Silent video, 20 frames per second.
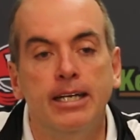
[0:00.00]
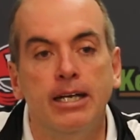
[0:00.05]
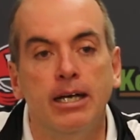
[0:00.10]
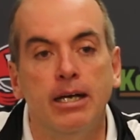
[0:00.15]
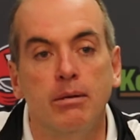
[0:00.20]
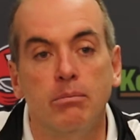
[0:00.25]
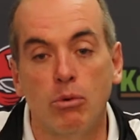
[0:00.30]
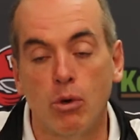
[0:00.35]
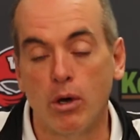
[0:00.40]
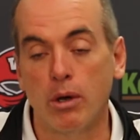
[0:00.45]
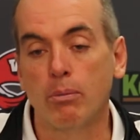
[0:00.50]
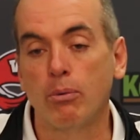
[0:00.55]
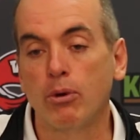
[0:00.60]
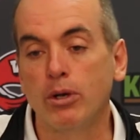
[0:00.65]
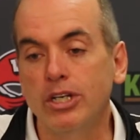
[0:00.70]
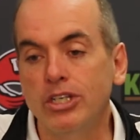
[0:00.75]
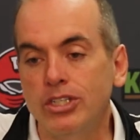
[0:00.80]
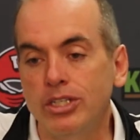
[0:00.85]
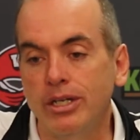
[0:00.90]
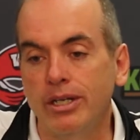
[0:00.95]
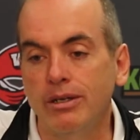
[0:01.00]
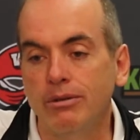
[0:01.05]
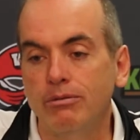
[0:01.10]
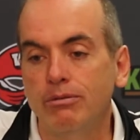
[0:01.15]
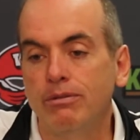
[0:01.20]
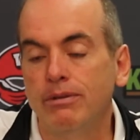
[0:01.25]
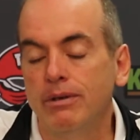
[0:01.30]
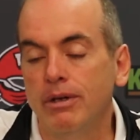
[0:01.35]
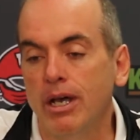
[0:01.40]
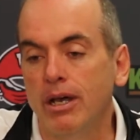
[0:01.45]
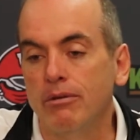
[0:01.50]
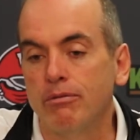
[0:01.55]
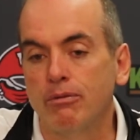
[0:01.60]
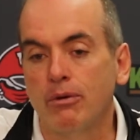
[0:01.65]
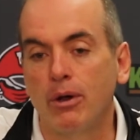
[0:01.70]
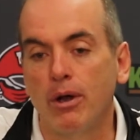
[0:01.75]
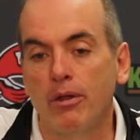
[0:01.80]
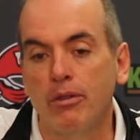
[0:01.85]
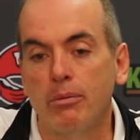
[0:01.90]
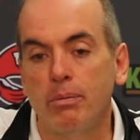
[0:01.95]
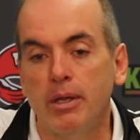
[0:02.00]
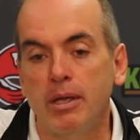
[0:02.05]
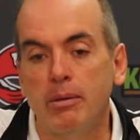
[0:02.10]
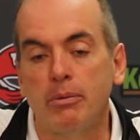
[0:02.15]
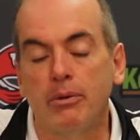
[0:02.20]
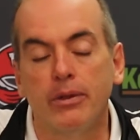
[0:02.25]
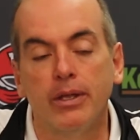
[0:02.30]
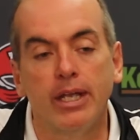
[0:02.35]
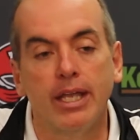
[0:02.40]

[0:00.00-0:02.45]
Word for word: uh, more appreciative uh, for all the people